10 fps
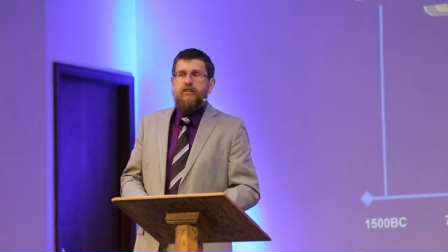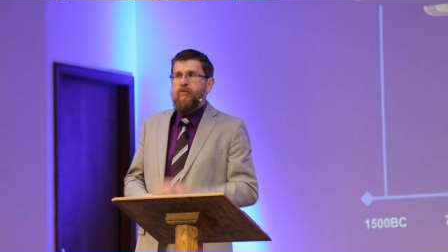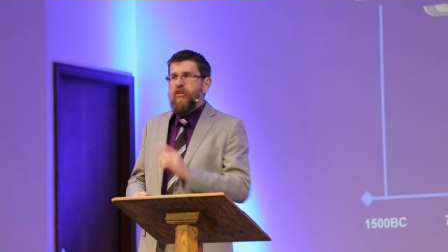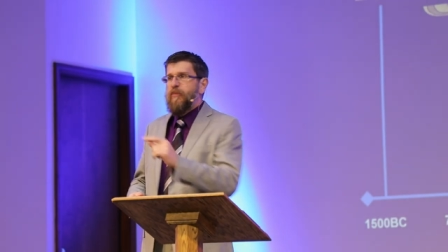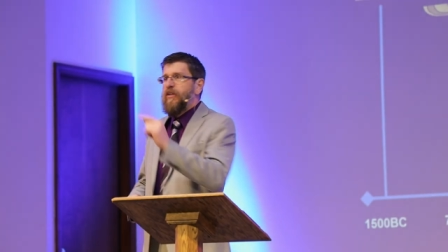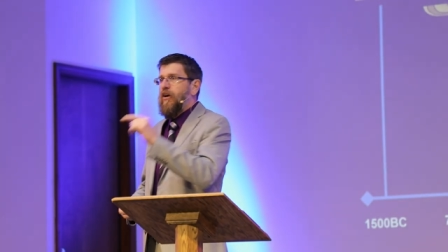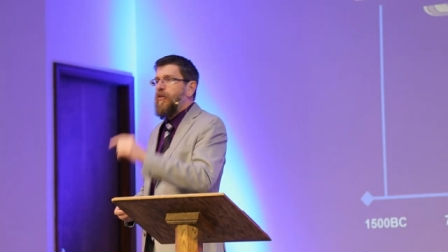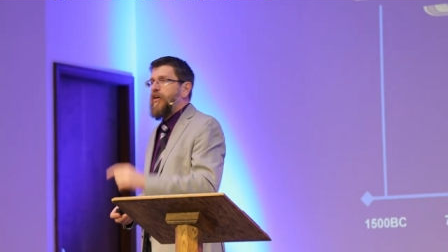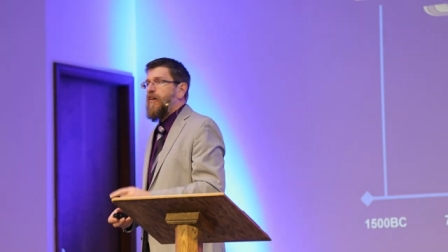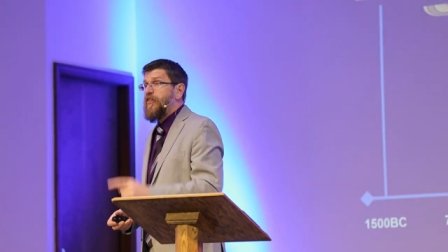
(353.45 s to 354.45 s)
you wouldn't have been
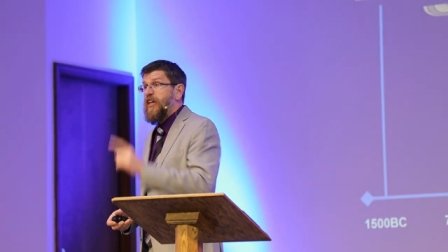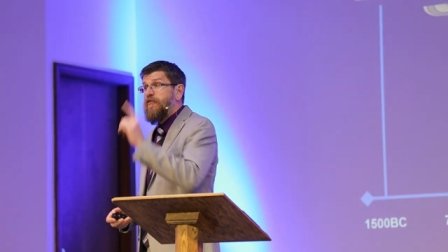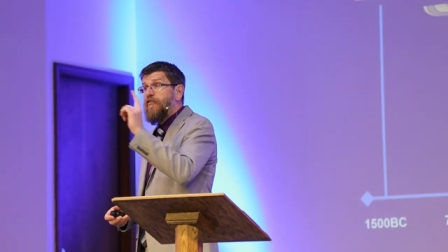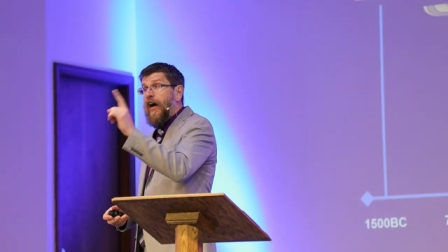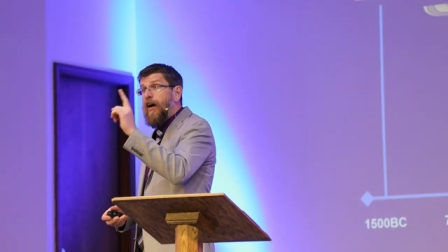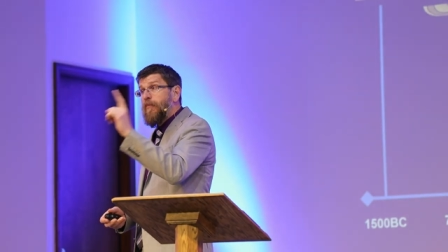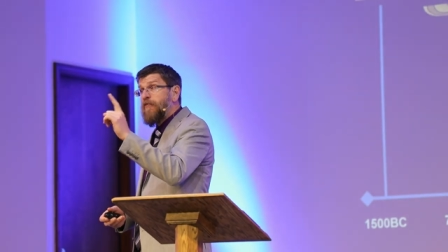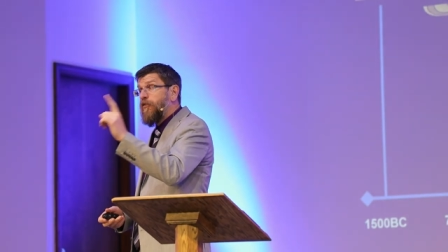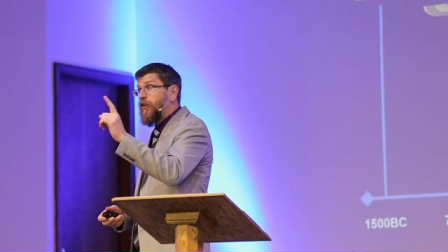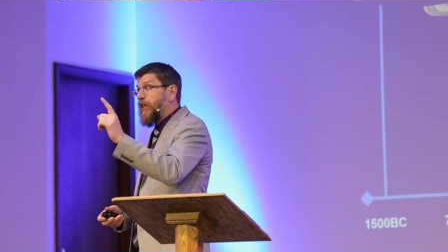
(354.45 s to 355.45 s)
hauled off. And they vow
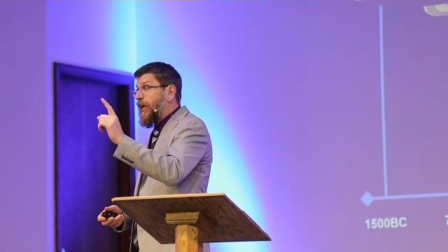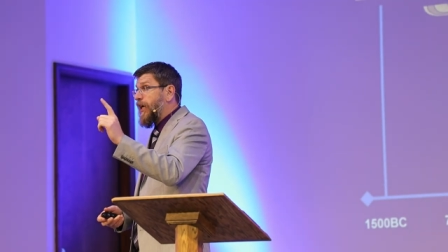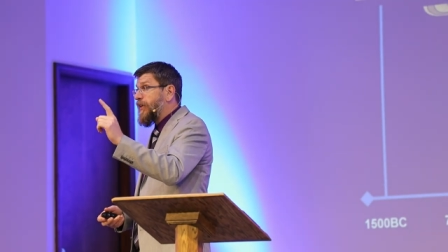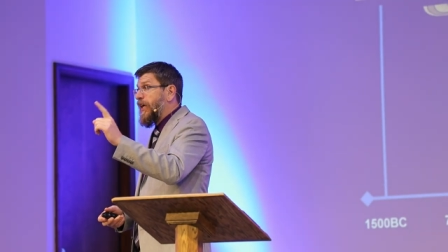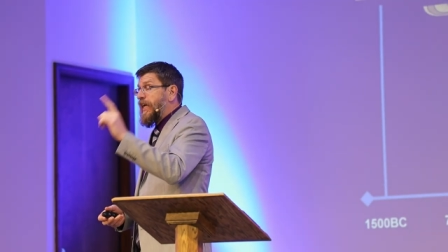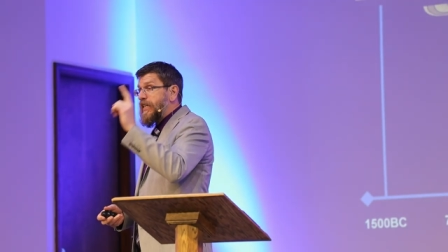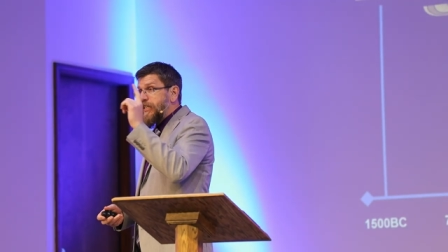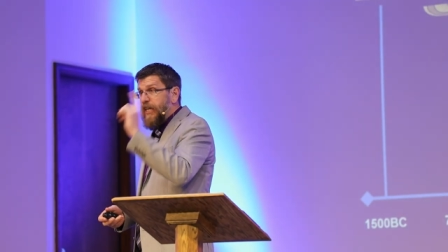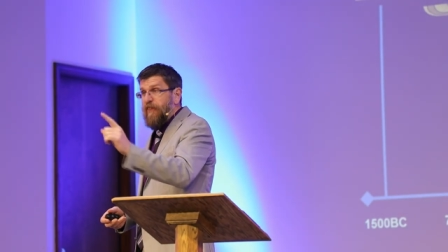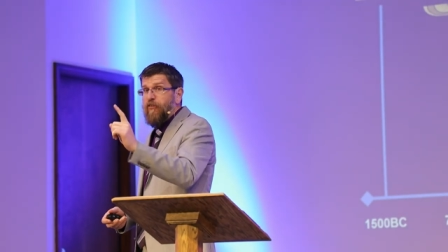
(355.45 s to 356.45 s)
before God,
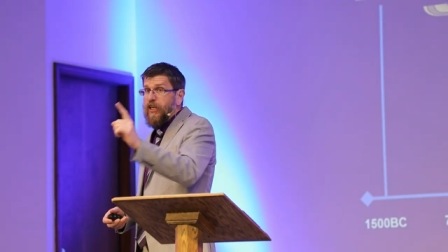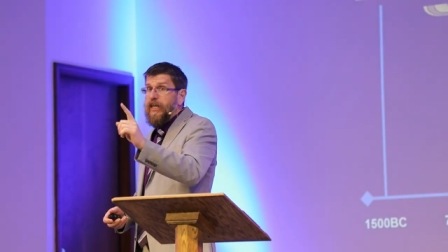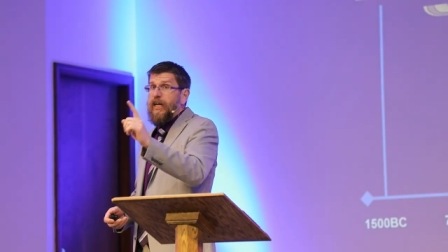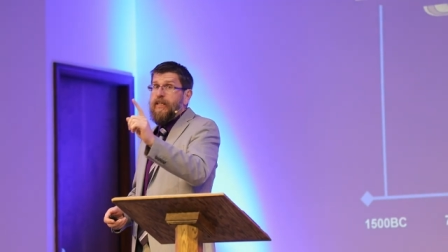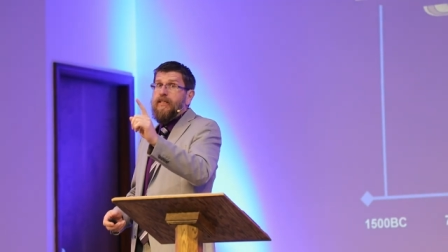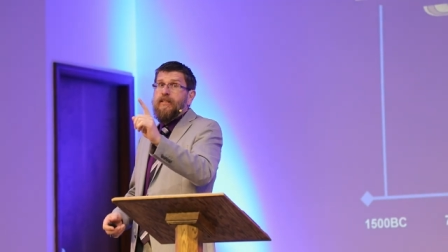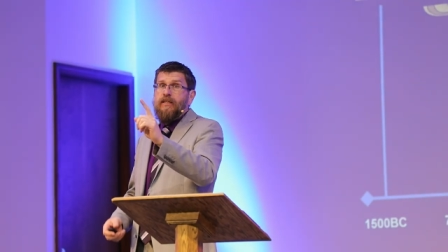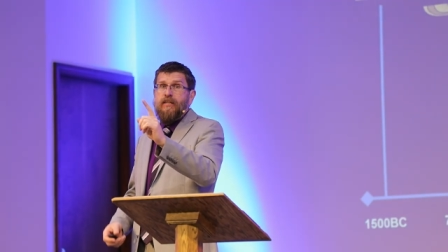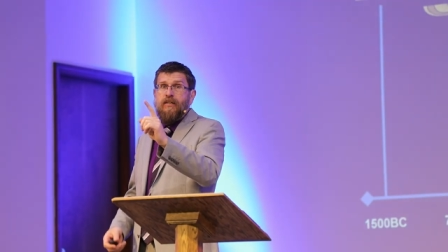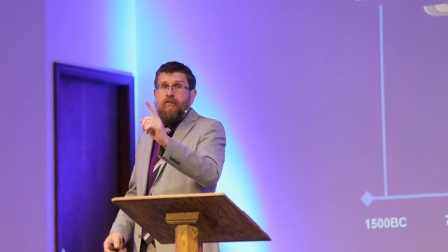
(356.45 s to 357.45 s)
never again
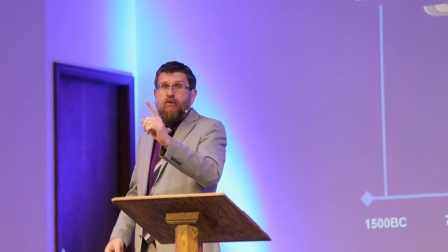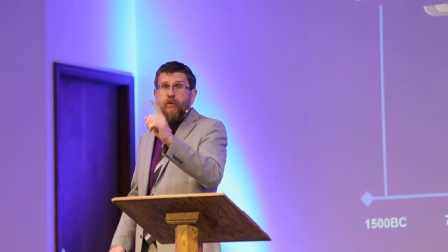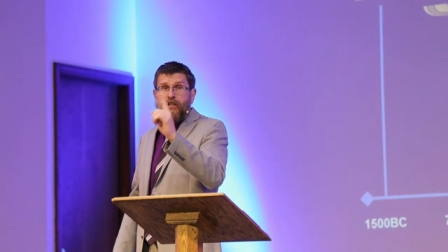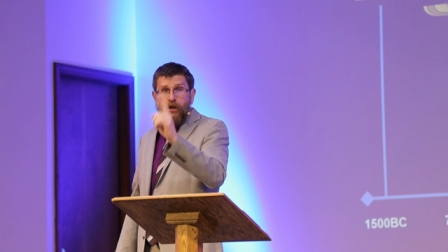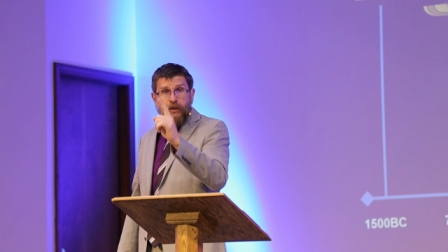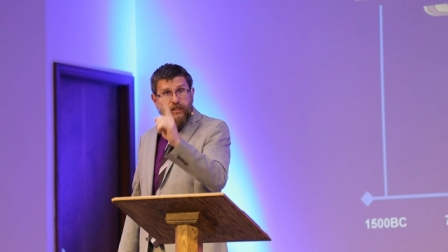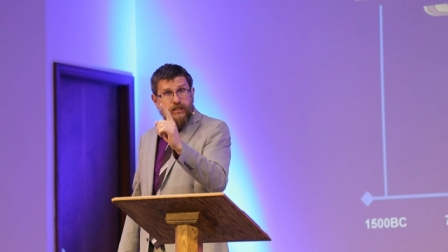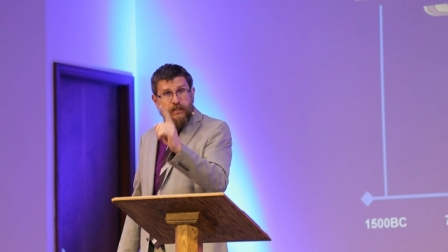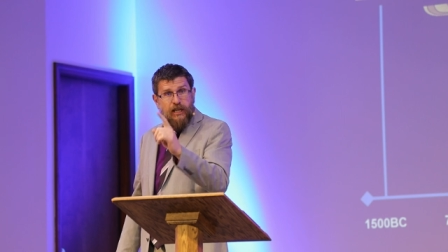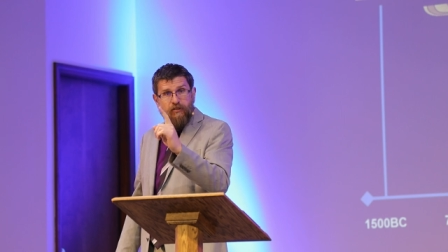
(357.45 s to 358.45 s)
will we go into
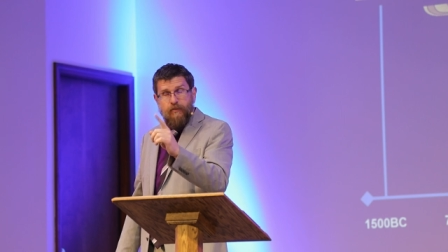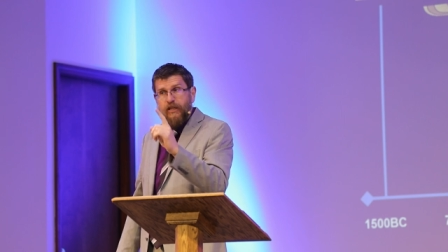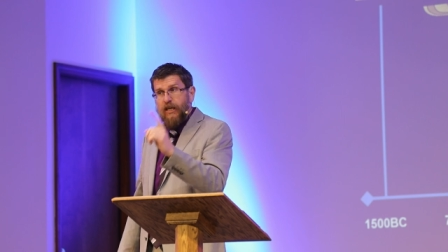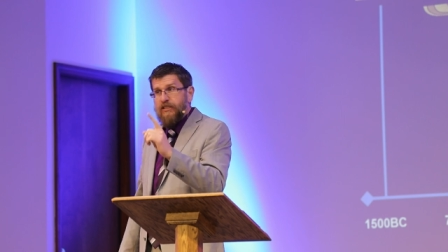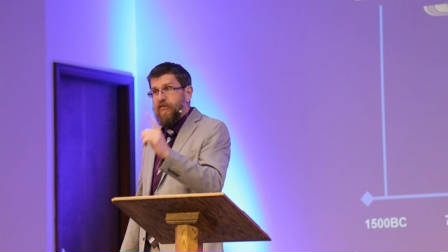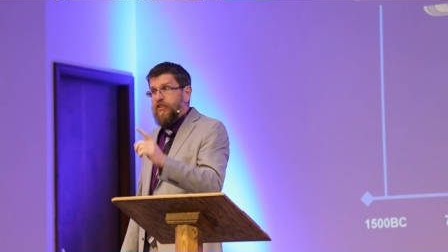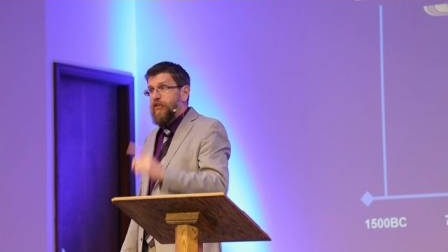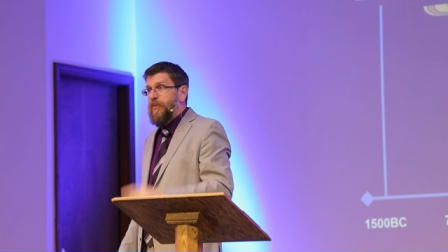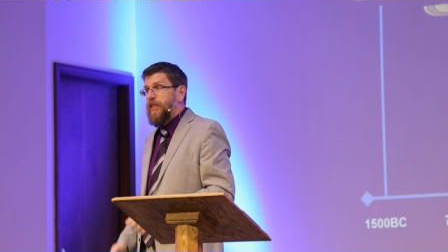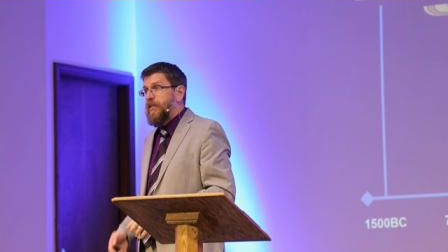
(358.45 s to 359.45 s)
slavery because of
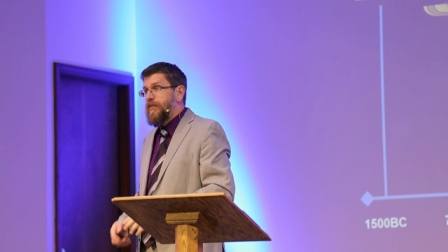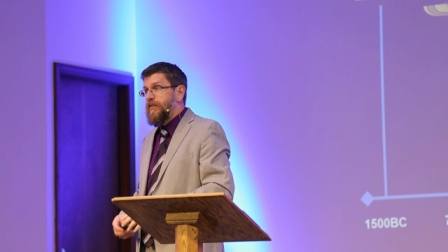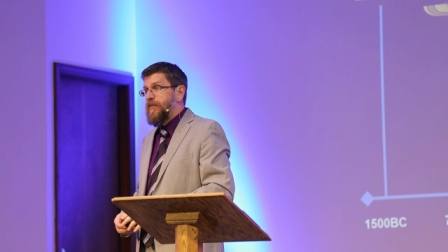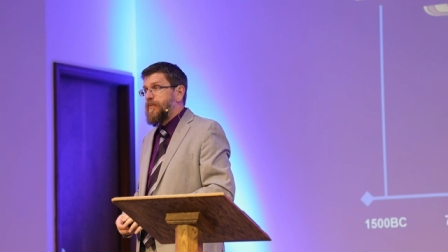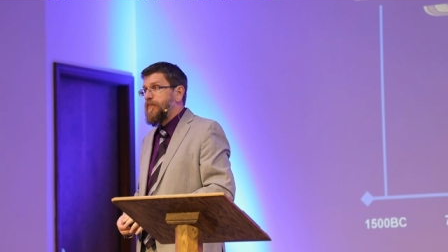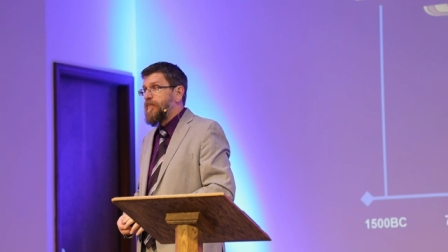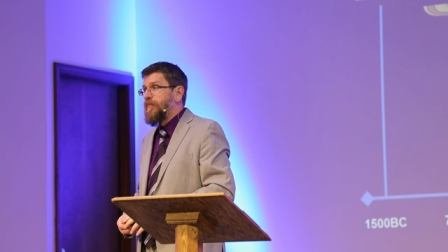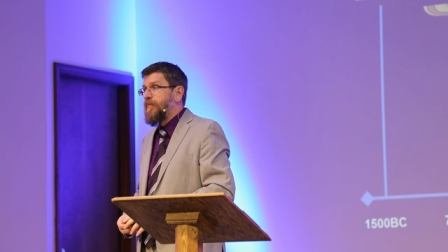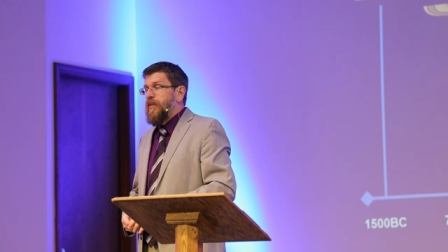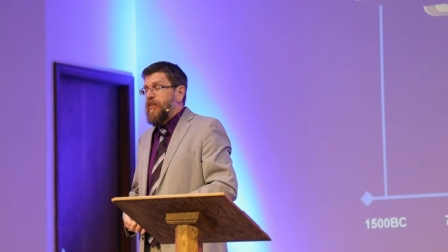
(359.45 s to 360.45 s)
disobedience.
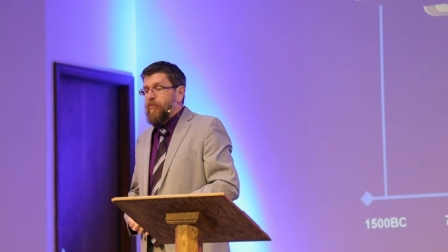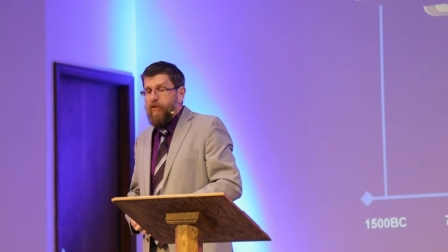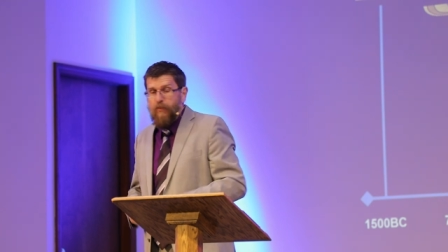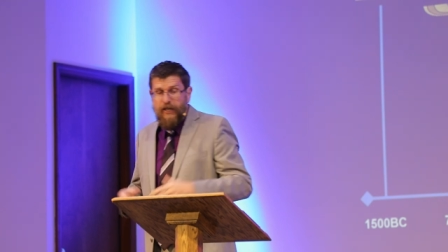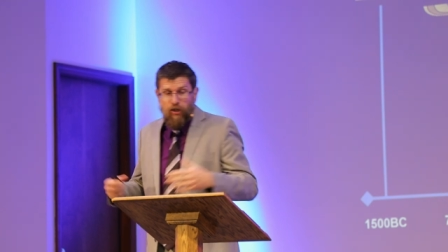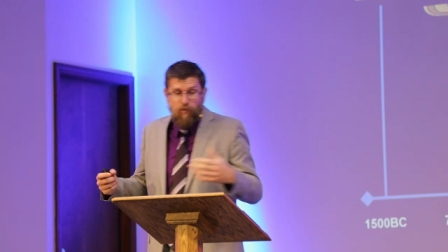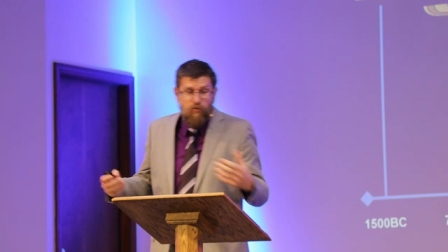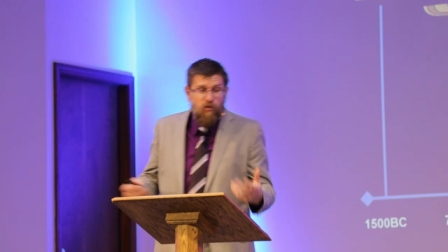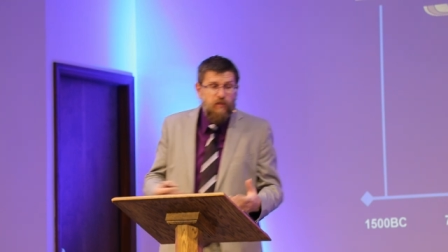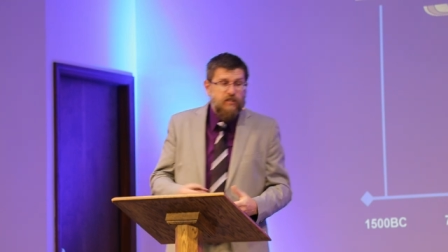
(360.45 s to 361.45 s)
The rabbinical
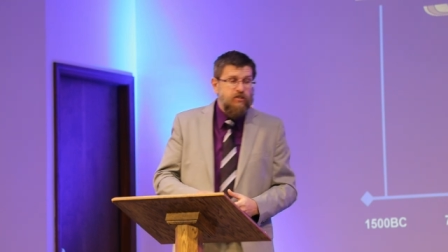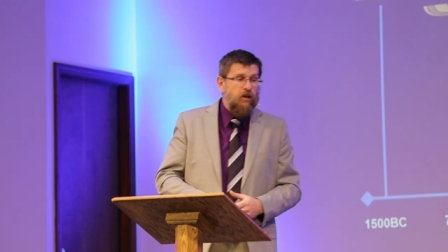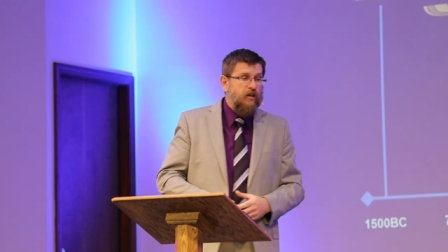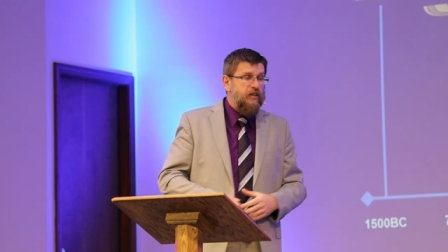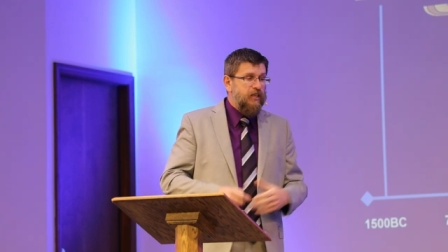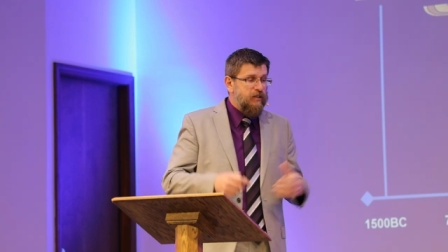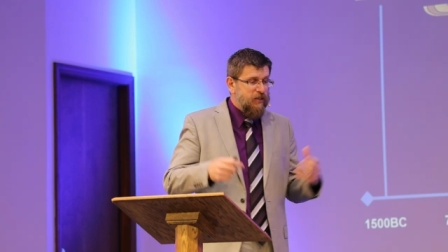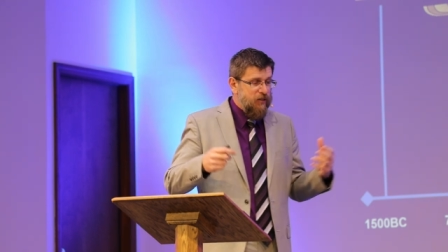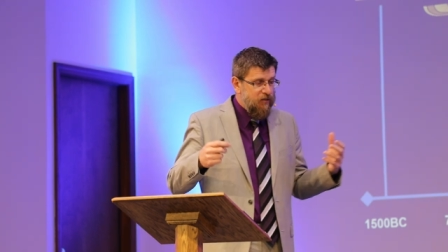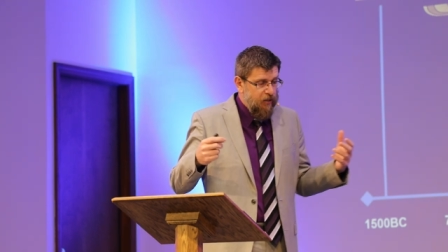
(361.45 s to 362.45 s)
movement started, the,
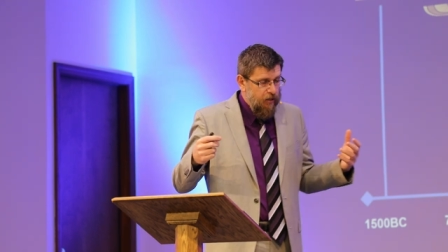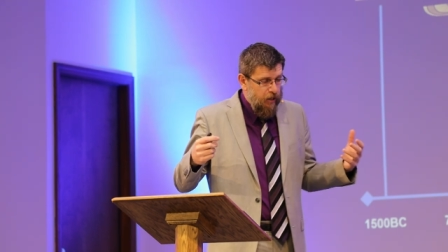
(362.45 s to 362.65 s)
the